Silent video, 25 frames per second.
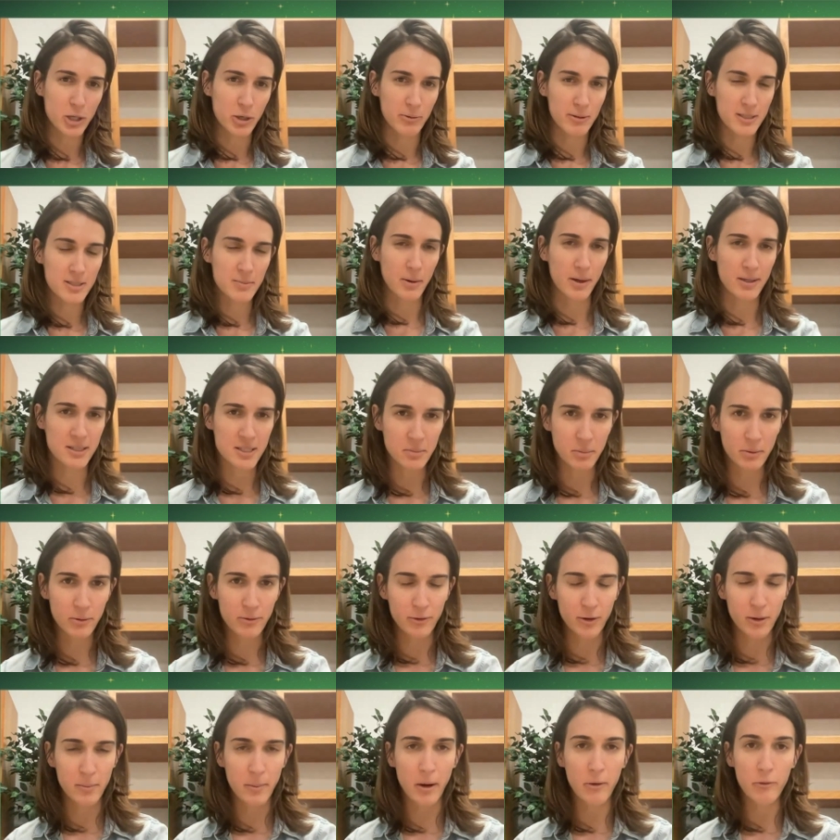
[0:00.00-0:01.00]
are responsible
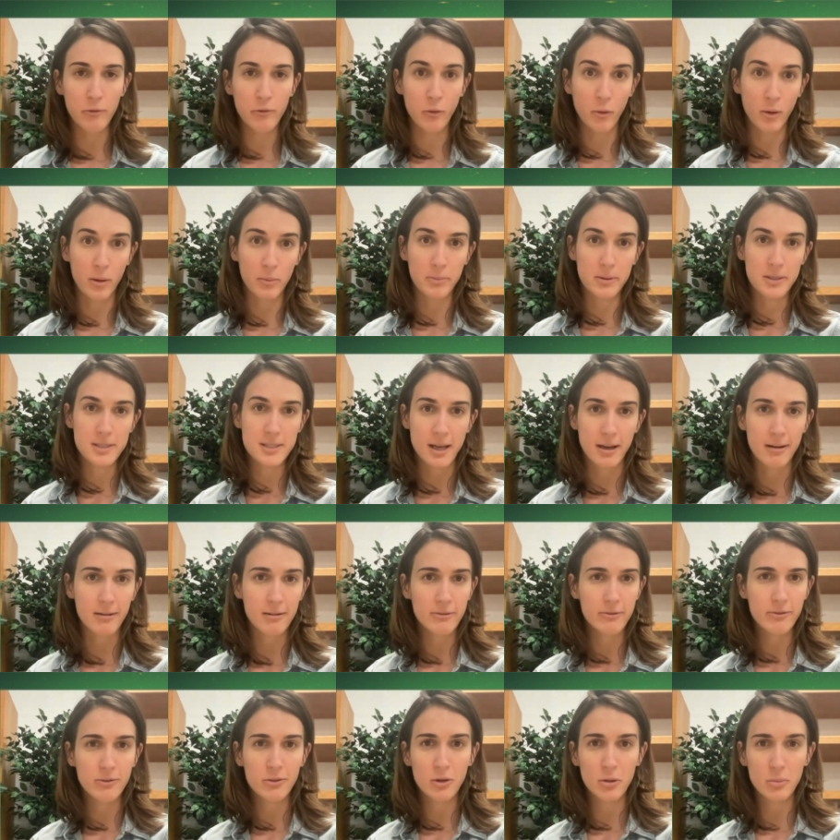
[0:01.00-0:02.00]
for about 4%
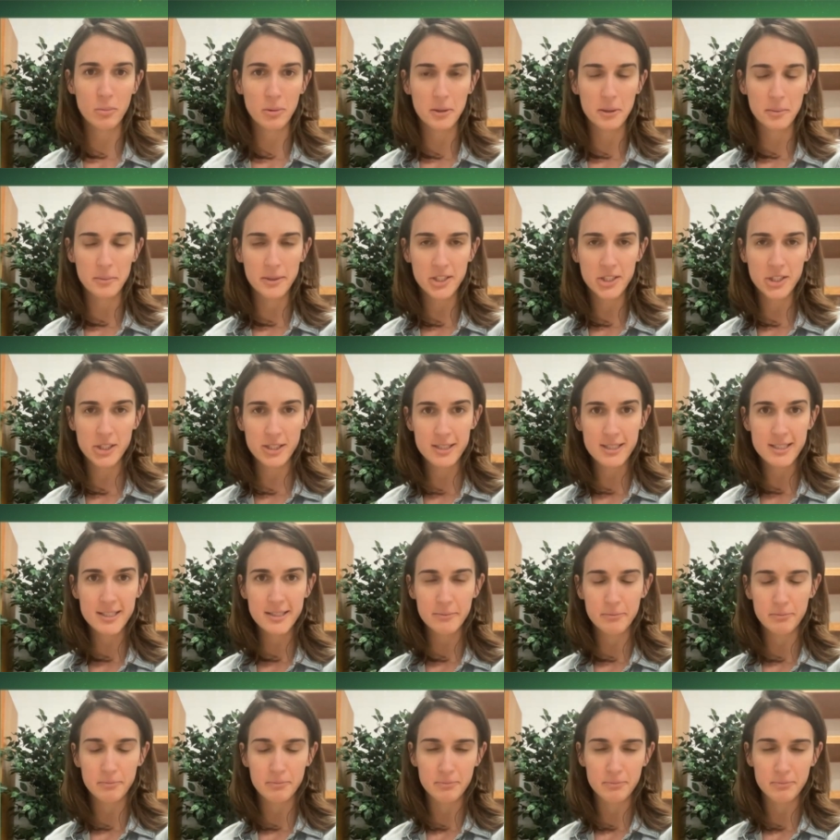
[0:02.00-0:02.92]
of global emissions.